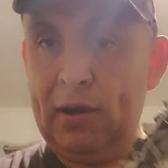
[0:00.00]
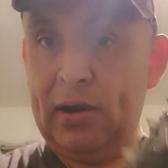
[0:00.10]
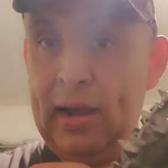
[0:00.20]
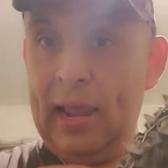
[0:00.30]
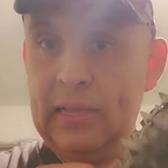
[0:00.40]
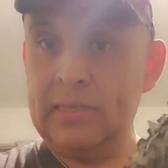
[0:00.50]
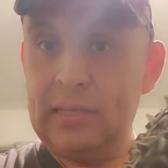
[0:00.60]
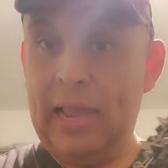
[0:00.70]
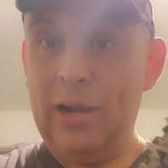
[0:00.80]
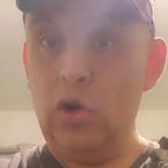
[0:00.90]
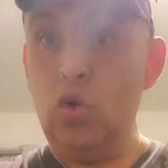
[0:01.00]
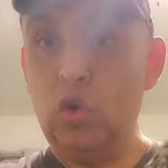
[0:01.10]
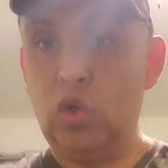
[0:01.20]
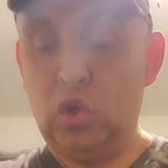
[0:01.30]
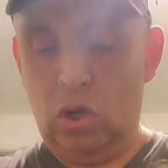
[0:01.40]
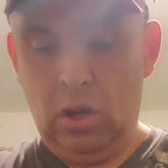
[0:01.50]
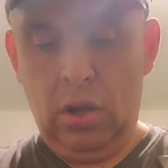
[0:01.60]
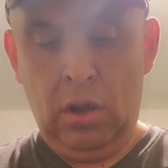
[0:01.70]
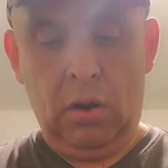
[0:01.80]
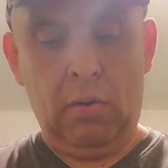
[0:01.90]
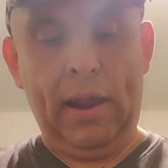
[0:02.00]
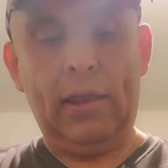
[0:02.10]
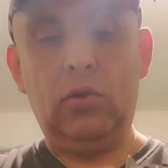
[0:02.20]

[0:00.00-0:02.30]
It's not loose. All right.